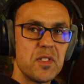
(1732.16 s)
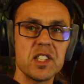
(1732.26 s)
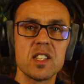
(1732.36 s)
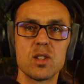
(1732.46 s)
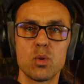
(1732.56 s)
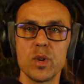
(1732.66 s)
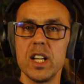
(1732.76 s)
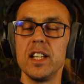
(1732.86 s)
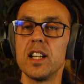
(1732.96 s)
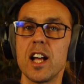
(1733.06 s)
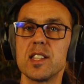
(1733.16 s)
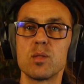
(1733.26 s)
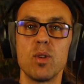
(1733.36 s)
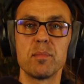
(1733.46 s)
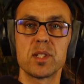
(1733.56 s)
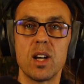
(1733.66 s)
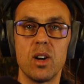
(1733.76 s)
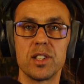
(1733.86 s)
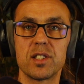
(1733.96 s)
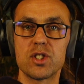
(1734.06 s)
This is a really nice drum
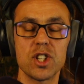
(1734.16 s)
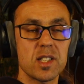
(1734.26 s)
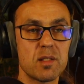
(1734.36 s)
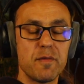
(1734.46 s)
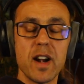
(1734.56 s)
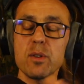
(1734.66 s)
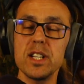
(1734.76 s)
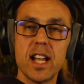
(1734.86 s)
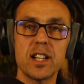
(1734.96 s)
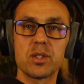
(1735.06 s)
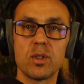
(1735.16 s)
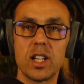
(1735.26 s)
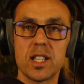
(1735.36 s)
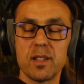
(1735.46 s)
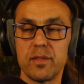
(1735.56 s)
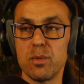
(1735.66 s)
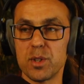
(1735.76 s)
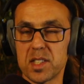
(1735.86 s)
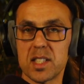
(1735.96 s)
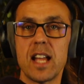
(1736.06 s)
sound. It's just very natural, as if you
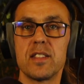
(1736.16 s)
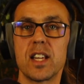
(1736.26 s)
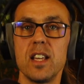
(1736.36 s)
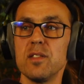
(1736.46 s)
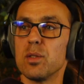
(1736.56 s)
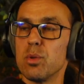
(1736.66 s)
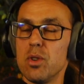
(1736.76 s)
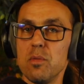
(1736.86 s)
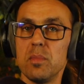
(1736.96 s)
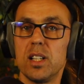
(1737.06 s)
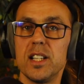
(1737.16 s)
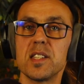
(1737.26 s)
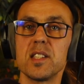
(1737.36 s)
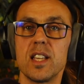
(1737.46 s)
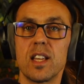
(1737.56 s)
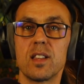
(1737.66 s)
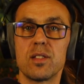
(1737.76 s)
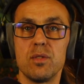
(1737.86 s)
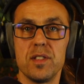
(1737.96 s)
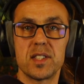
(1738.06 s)
were standing in the room listening
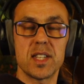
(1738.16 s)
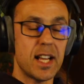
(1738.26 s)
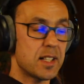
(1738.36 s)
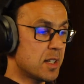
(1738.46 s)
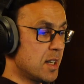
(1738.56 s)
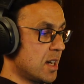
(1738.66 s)
to the set.